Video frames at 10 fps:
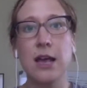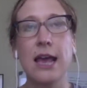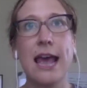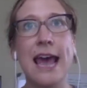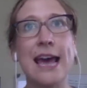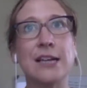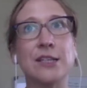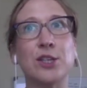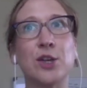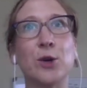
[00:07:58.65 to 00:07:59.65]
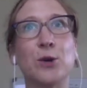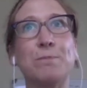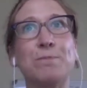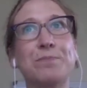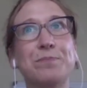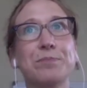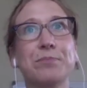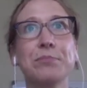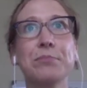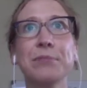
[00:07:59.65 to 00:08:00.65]
Mm-hmm. And so
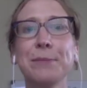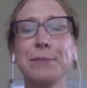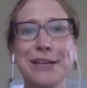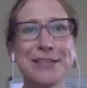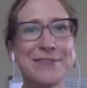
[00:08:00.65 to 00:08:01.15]
because of